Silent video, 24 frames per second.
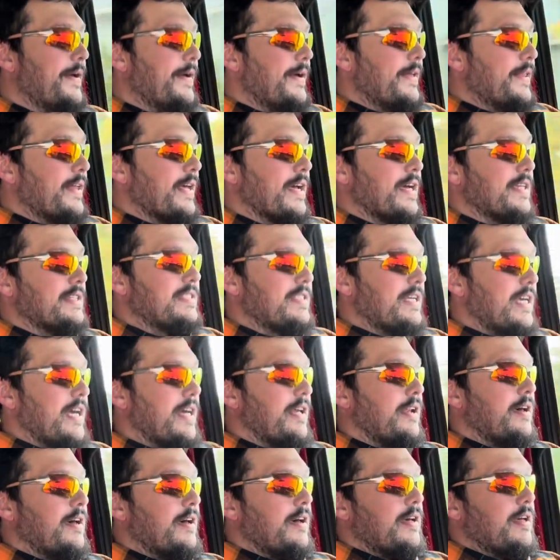like I
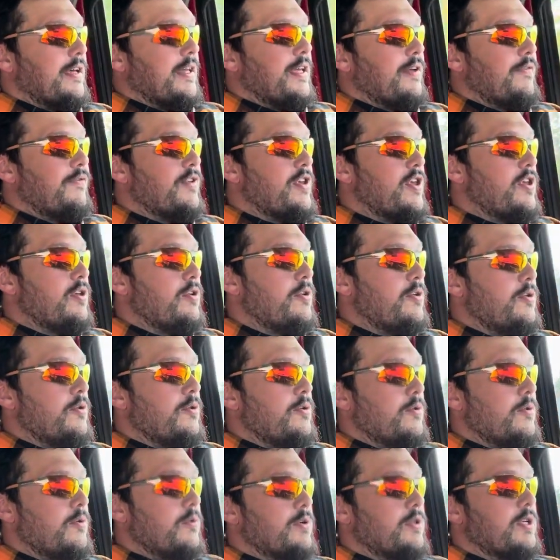said, if
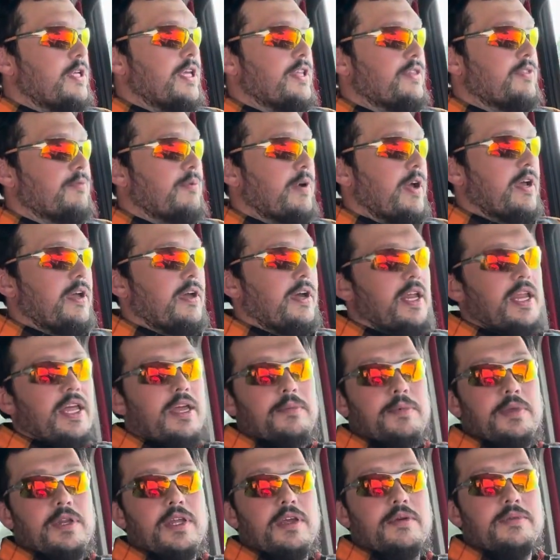you get the right kind of
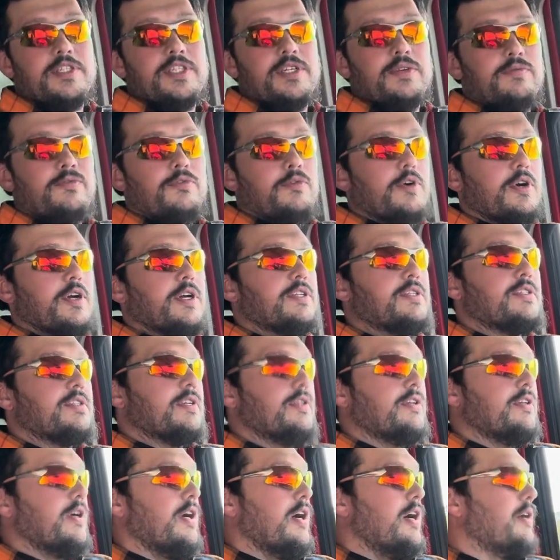ammunition for it, so
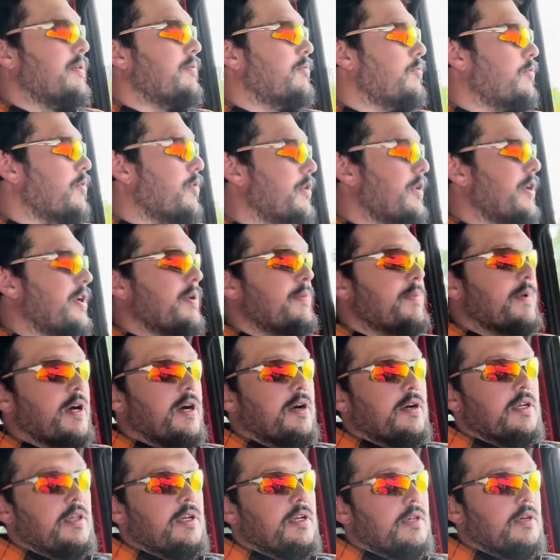you're not worried
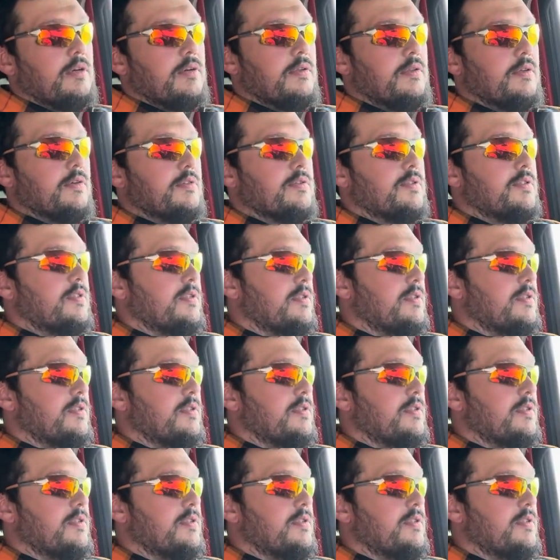about, you know, those